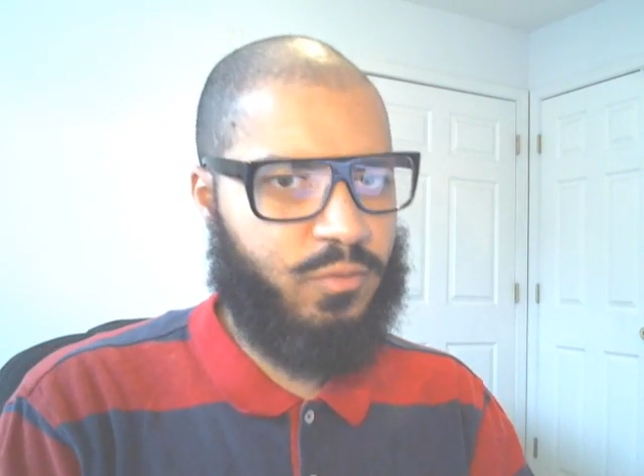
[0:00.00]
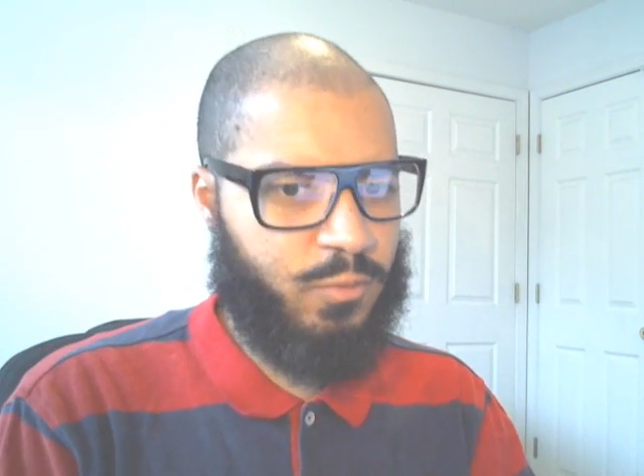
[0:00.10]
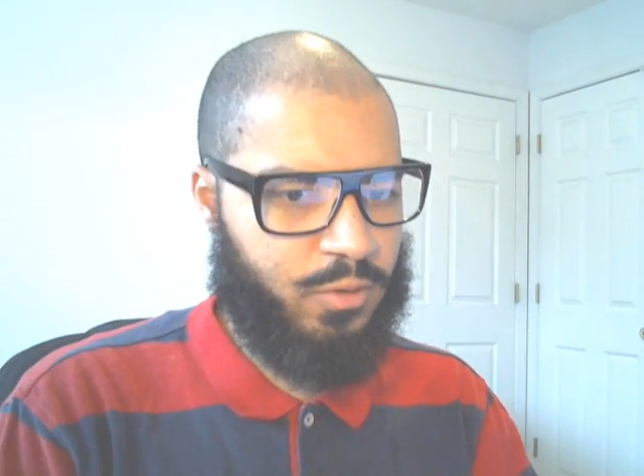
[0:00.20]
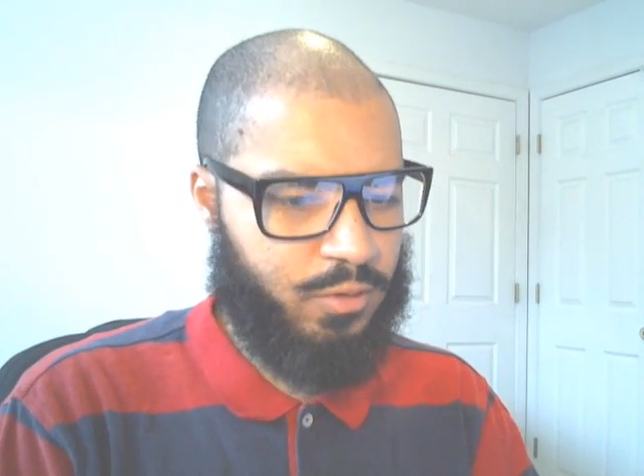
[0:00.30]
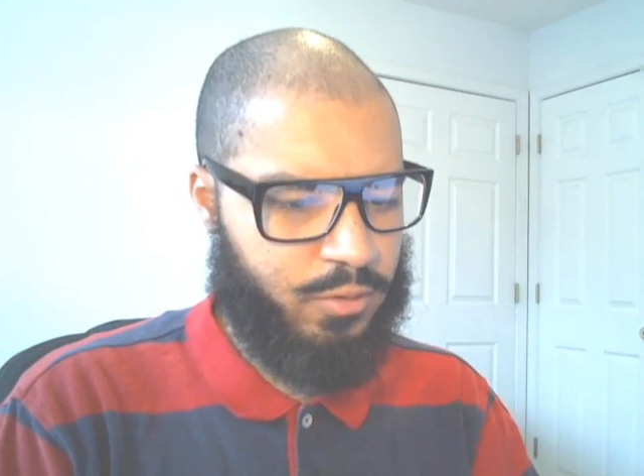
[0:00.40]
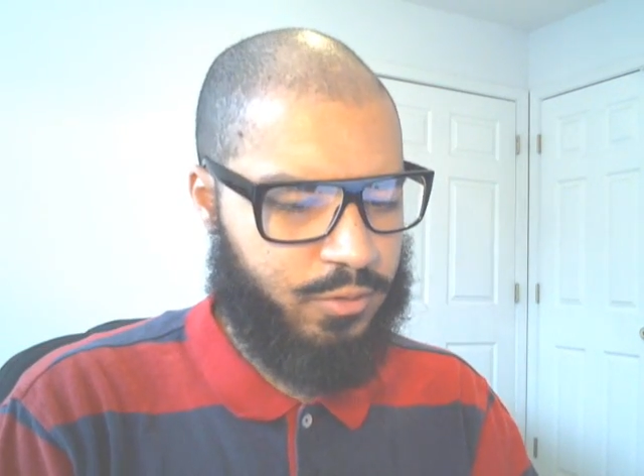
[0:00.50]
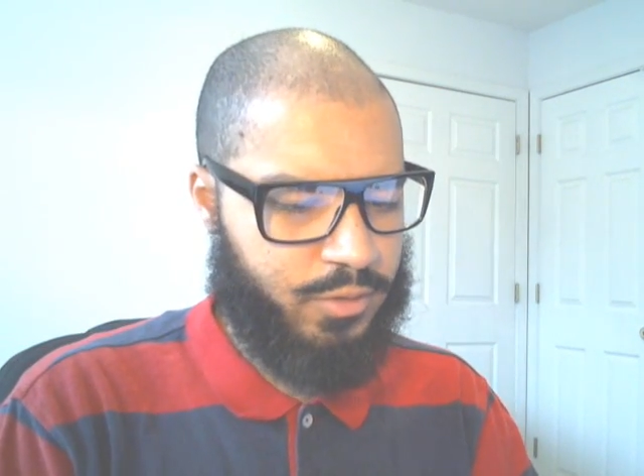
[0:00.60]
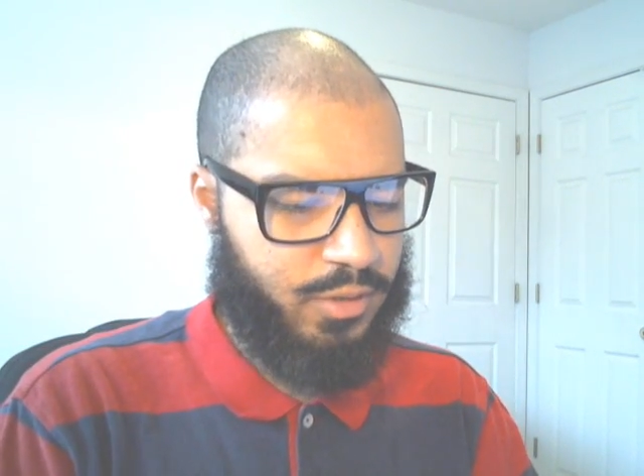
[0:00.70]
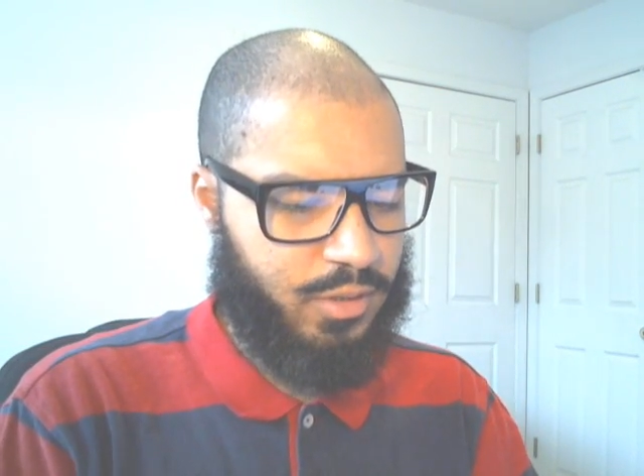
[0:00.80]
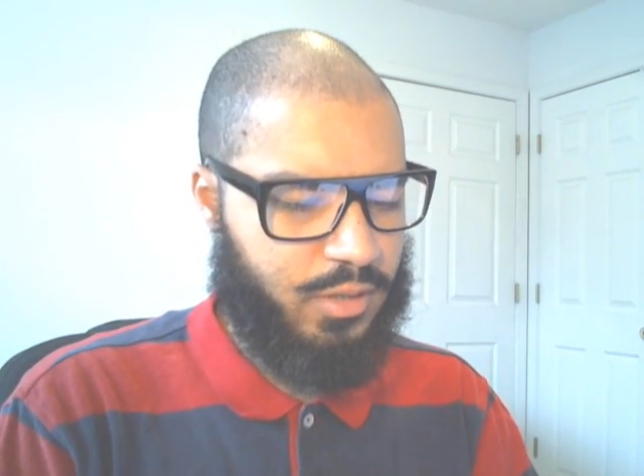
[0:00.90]
word
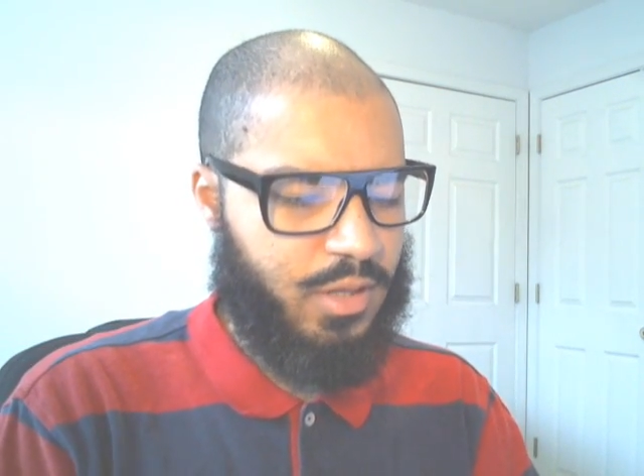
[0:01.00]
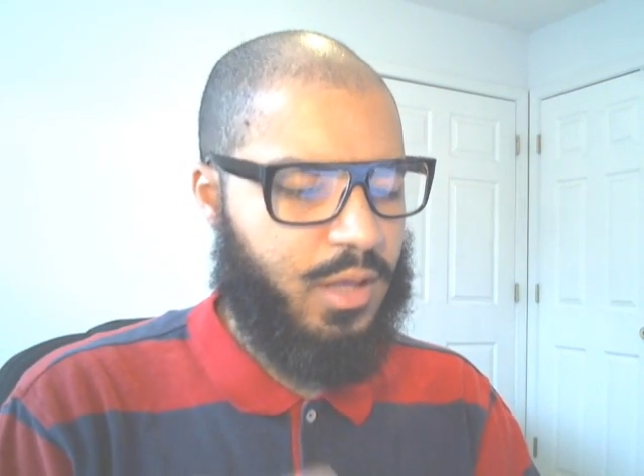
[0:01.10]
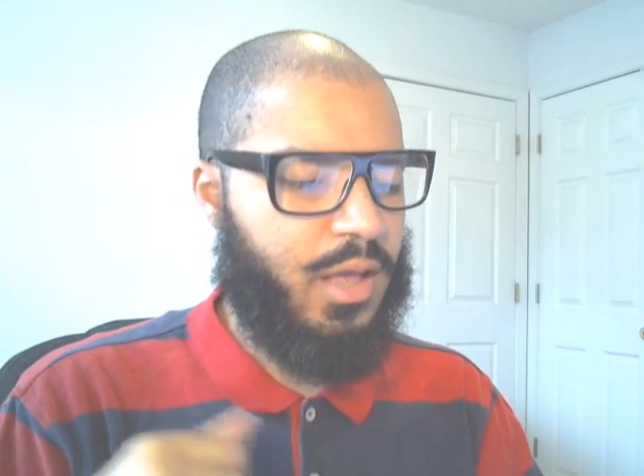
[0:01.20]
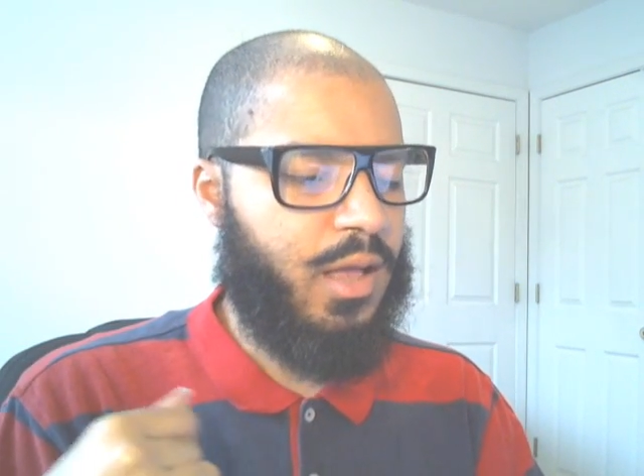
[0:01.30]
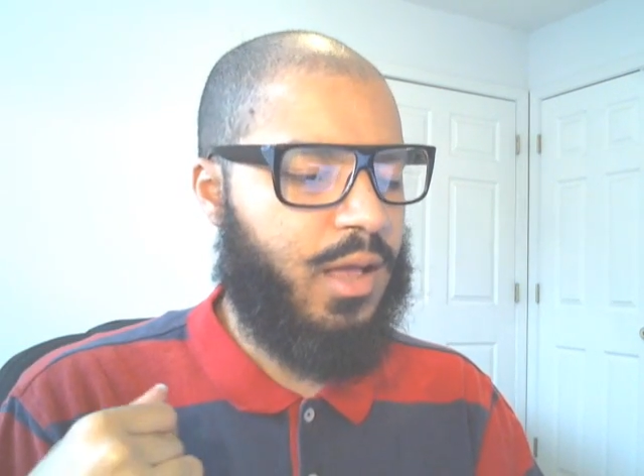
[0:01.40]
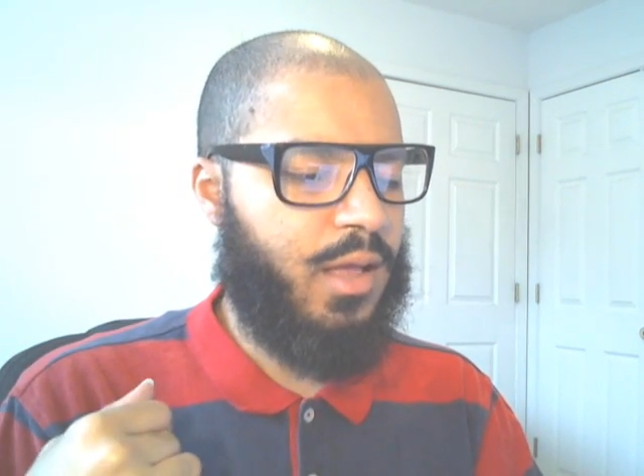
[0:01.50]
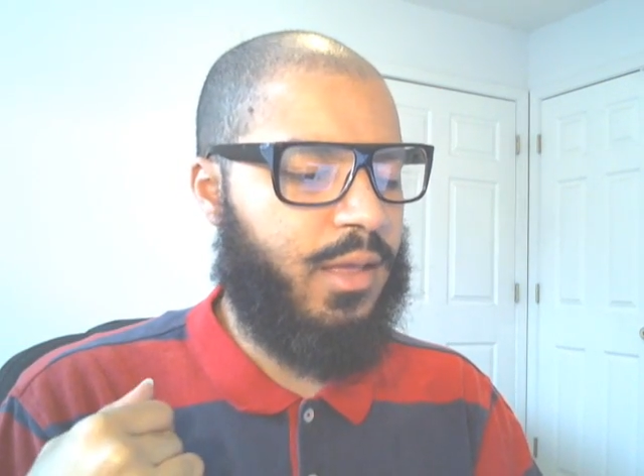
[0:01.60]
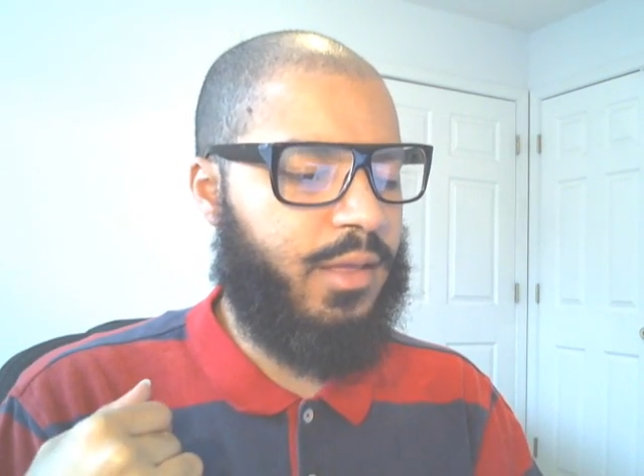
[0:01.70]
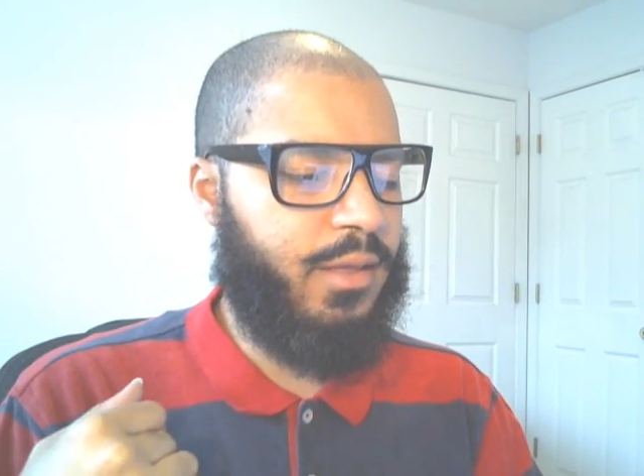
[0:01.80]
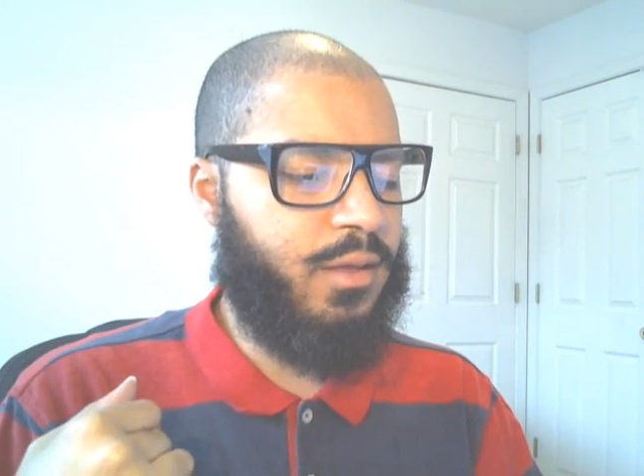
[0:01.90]

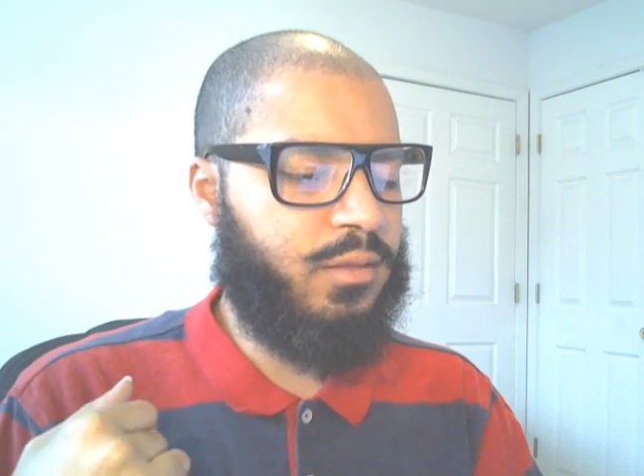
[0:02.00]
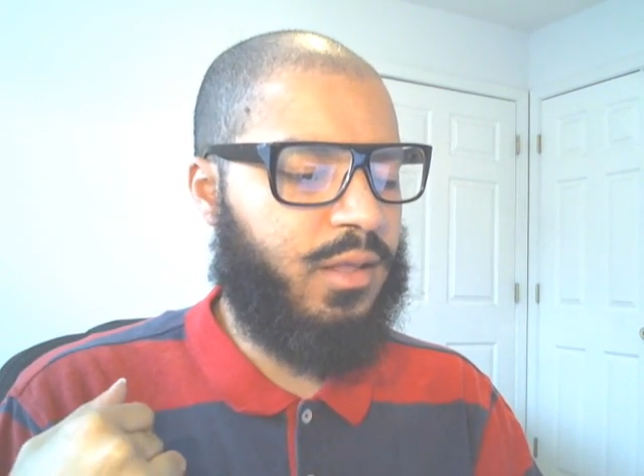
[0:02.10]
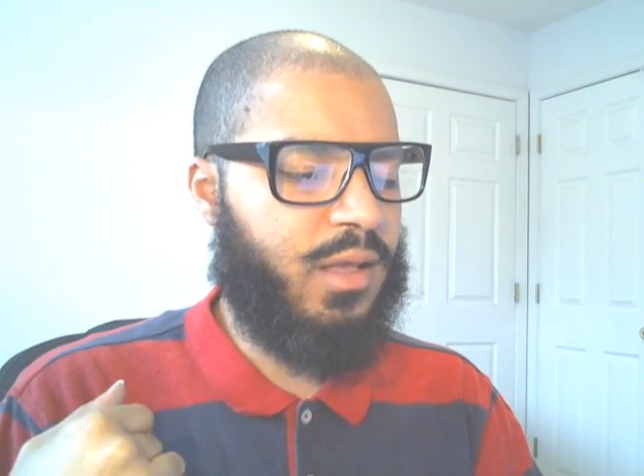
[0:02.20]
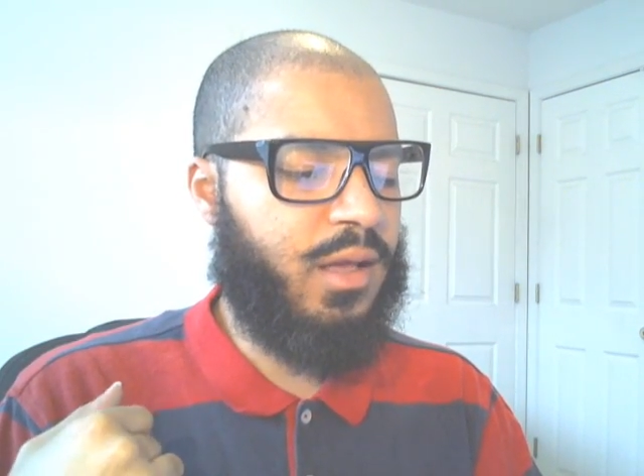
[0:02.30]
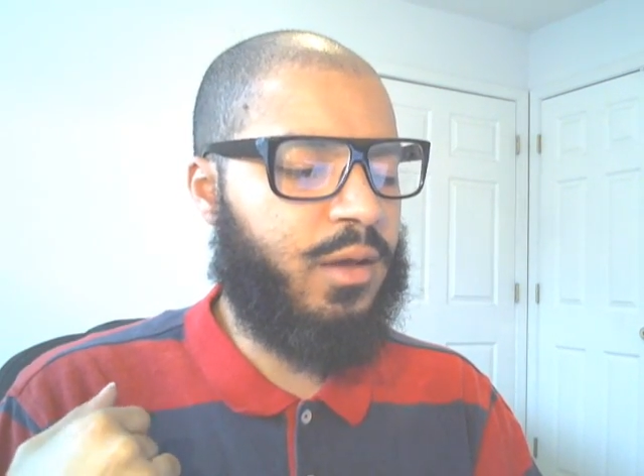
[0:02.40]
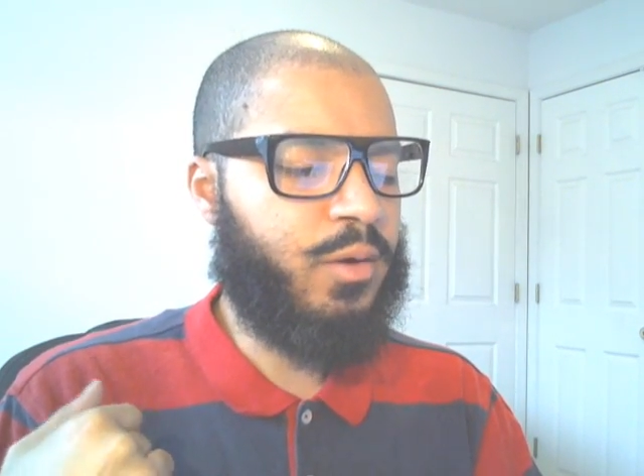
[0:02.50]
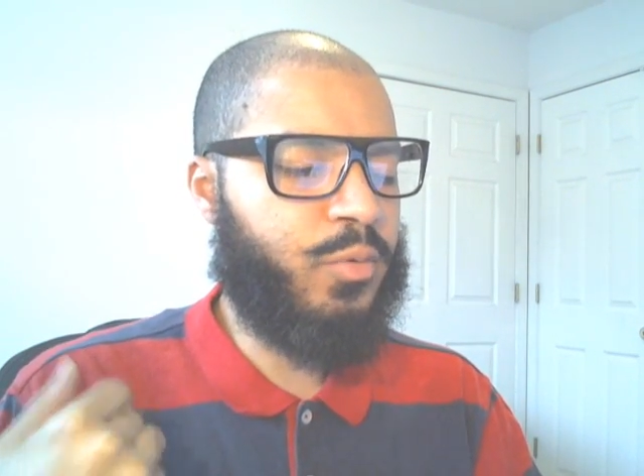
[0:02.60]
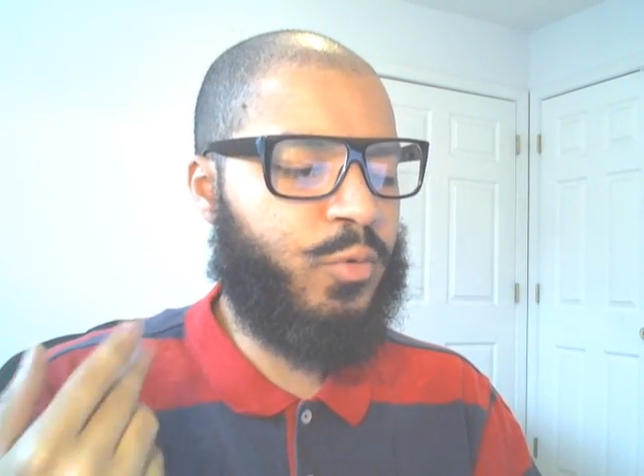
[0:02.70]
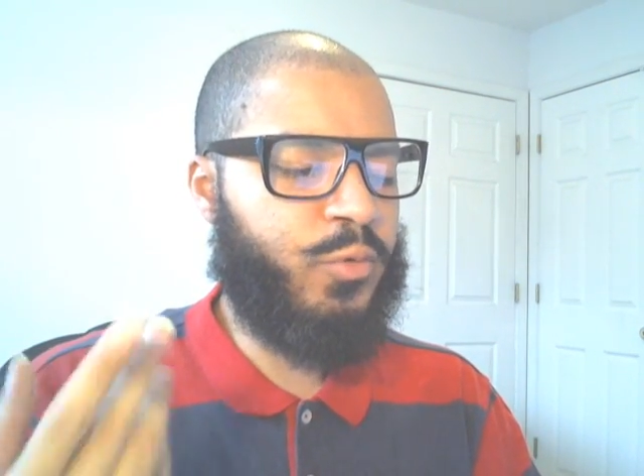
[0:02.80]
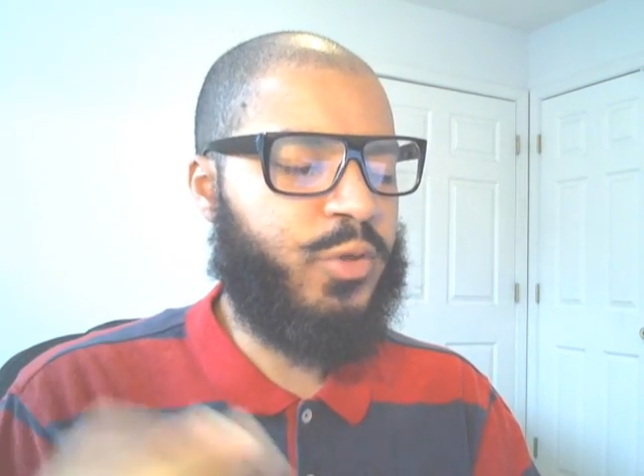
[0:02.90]
el
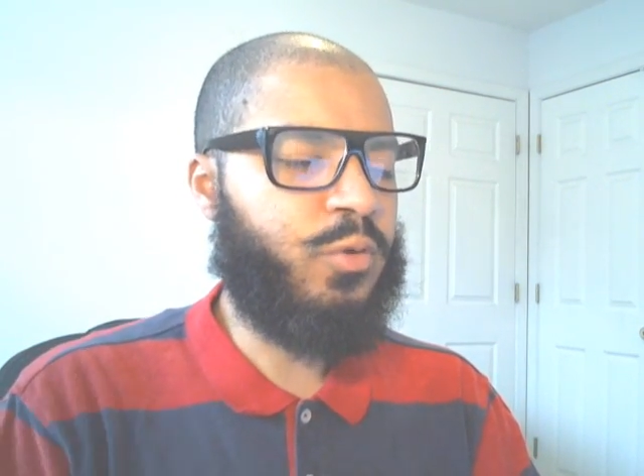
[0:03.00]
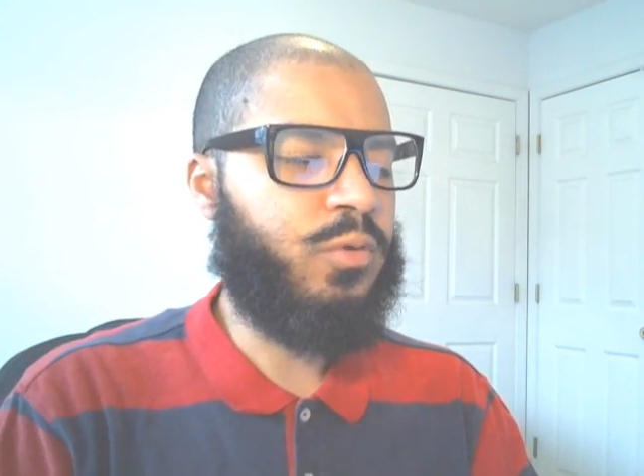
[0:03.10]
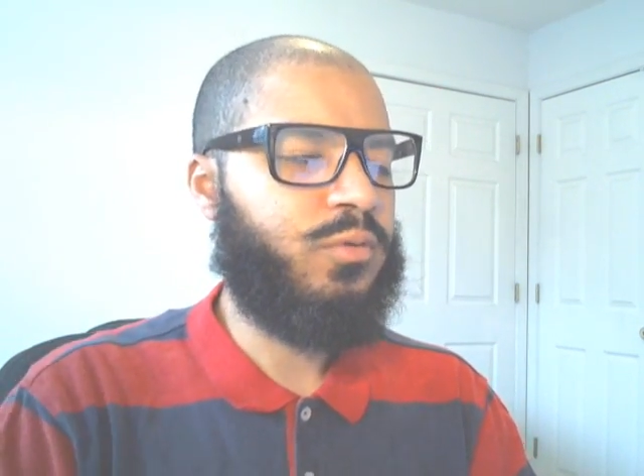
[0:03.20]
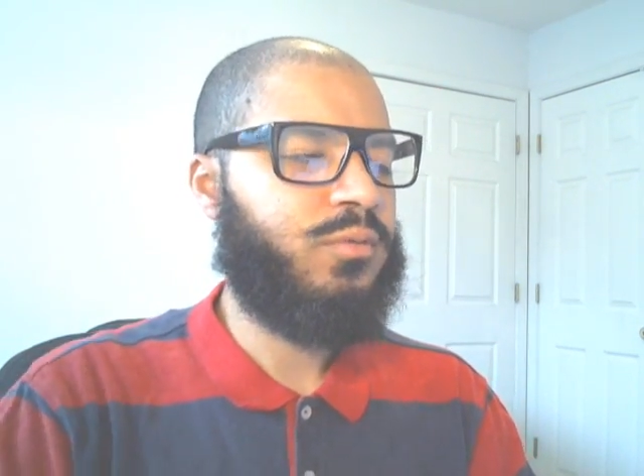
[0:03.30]
arroyo.